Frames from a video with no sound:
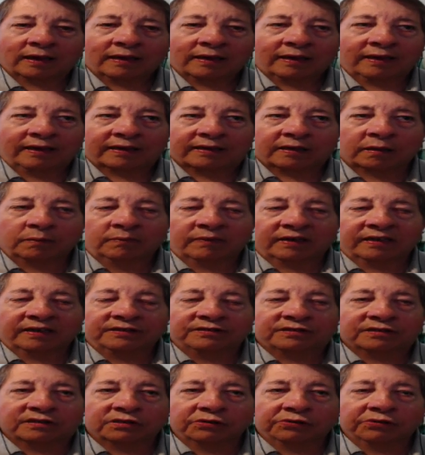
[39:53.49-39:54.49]
He
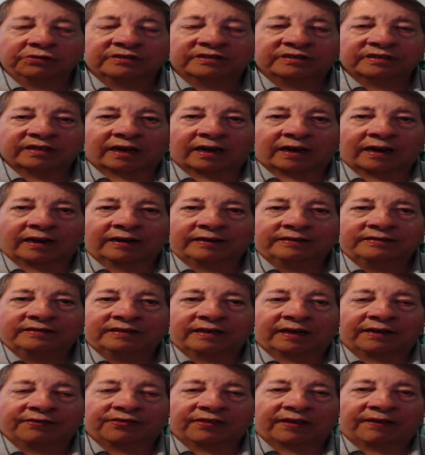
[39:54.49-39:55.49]
committed suicide,
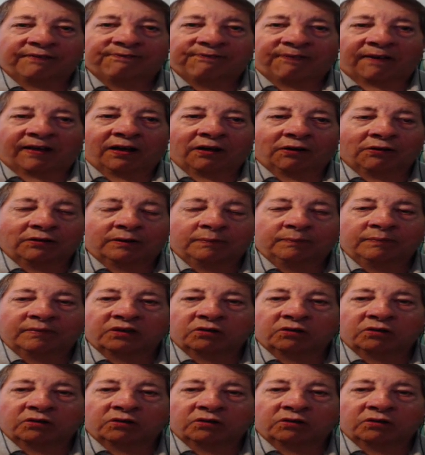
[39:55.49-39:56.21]
yet they found him